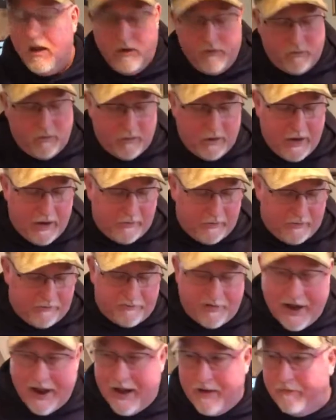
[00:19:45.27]
So again, the
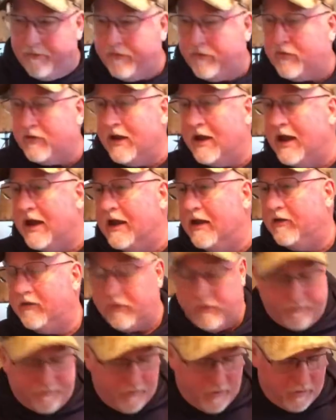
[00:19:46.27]
five
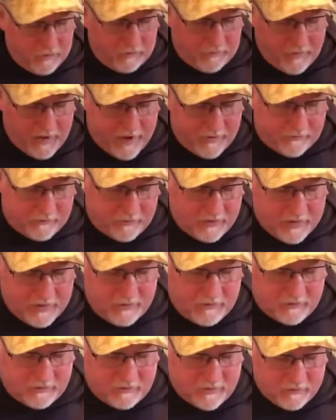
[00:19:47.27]
C's, the first five
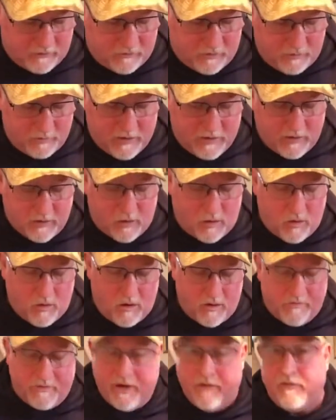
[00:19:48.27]
C's that should be the
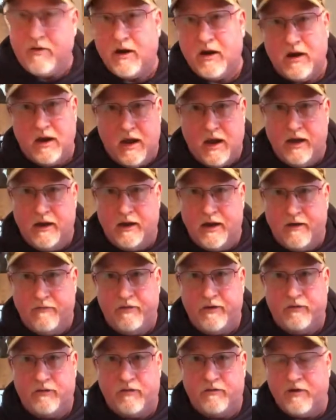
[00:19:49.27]
core of every kit,
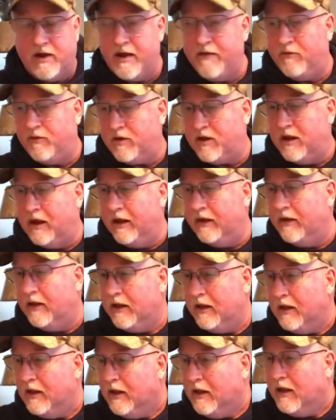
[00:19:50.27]
every survival kit,
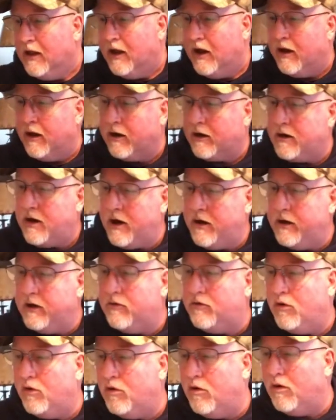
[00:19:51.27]
are
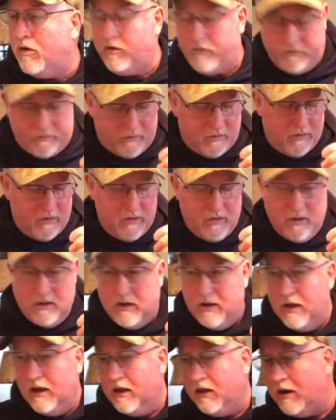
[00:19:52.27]
cutting tools,
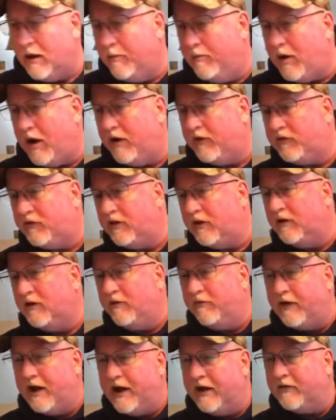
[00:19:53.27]
combustion
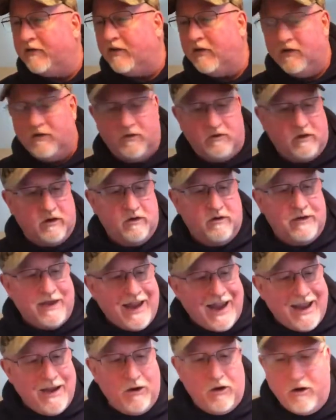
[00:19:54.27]
devices,
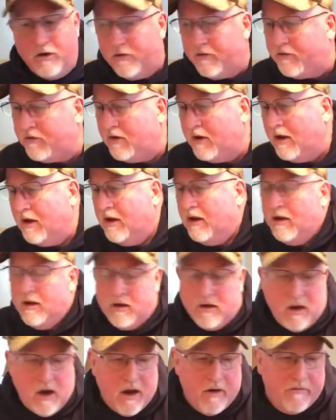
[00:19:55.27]
containers,
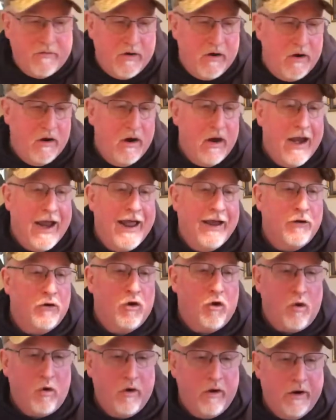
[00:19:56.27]
cover,
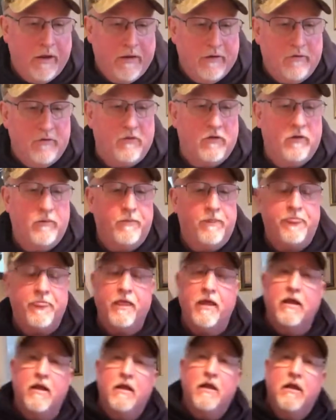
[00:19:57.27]
and cordage.
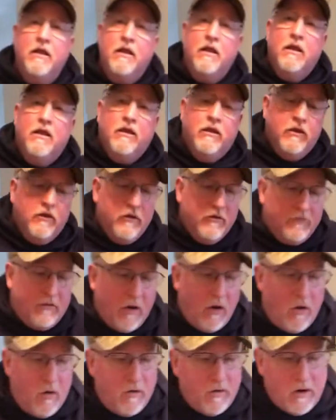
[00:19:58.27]

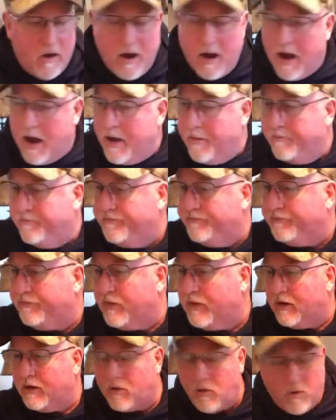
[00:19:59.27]
So um,
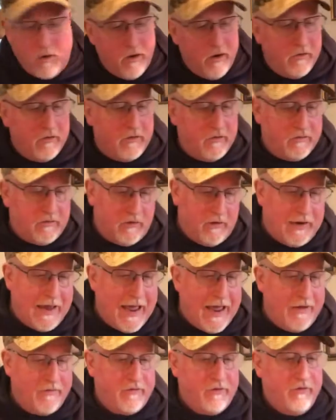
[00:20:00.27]
Cordage is the
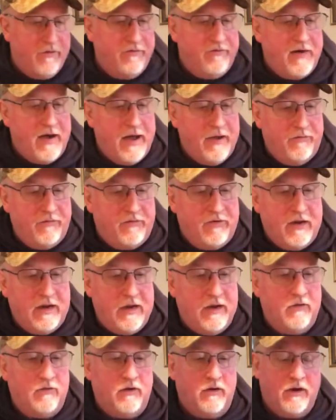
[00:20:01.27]
last of the five
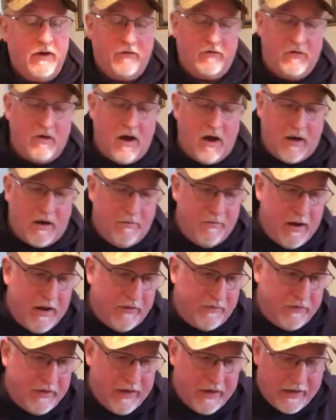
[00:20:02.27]
C's, and let's talk
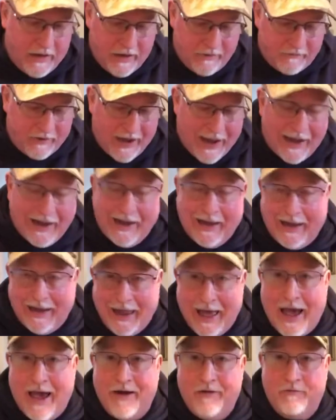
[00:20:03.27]
about that. I've got a
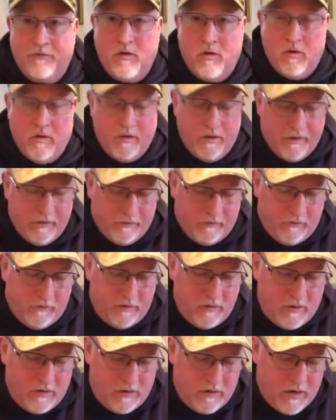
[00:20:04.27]
lot of cordage.
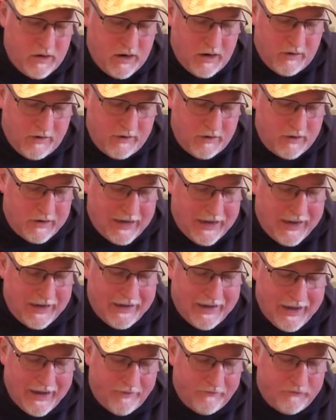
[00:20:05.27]
You, uh, you
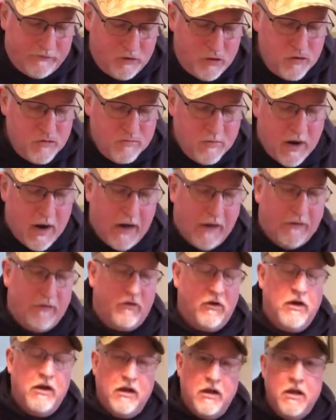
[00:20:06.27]
can't have too
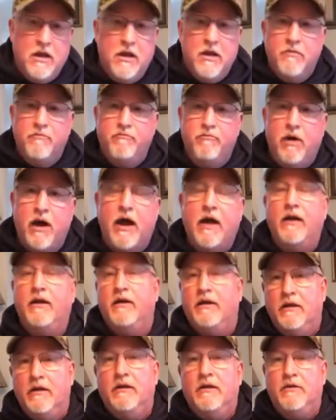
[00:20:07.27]
much,
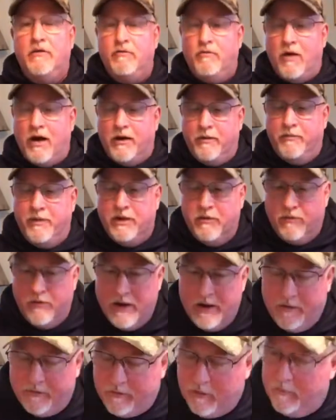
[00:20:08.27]
but you want to be
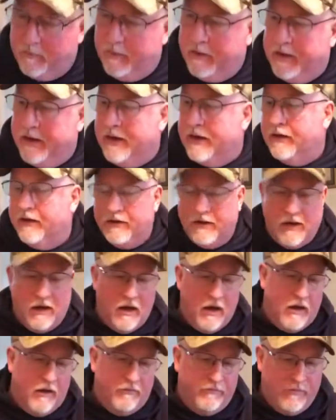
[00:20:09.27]
reasonably,
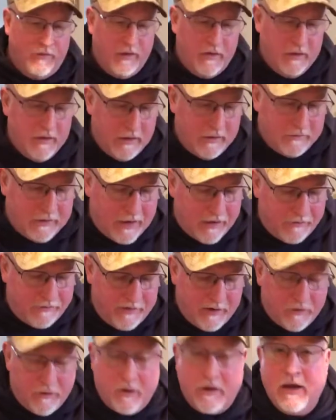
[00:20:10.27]
uh, it's got to
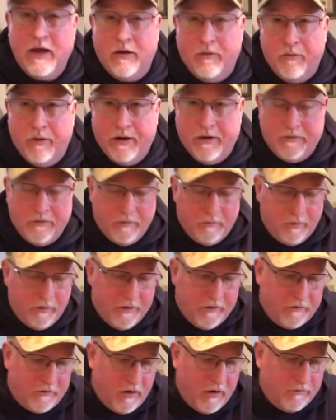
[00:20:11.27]
fit in your kit
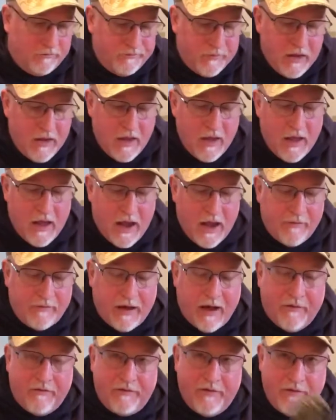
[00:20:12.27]
reasonably. So I've
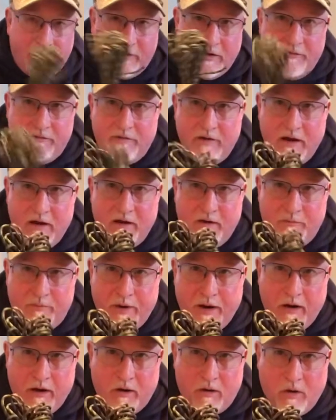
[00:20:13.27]
got 50 feet of
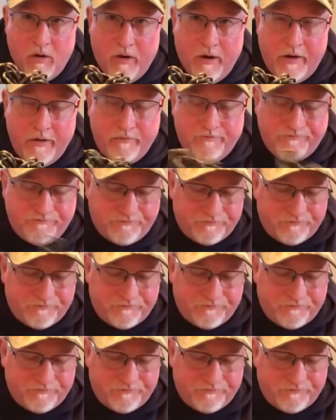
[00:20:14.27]
paracord.